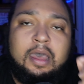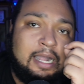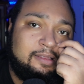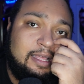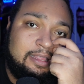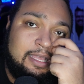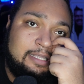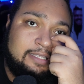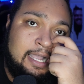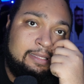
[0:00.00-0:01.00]
I think
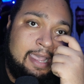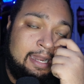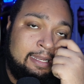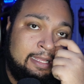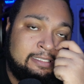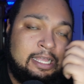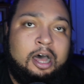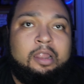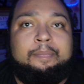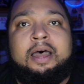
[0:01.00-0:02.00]
things like that, and it's
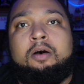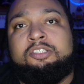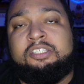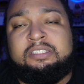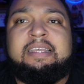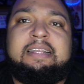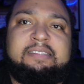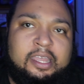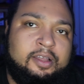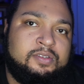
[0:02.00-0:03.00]
all about just
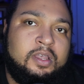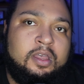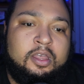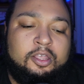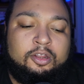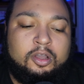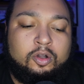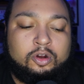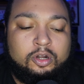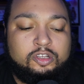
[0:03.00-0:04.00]
details.
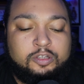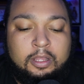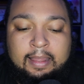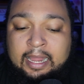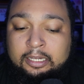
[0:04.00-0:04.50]
Girls like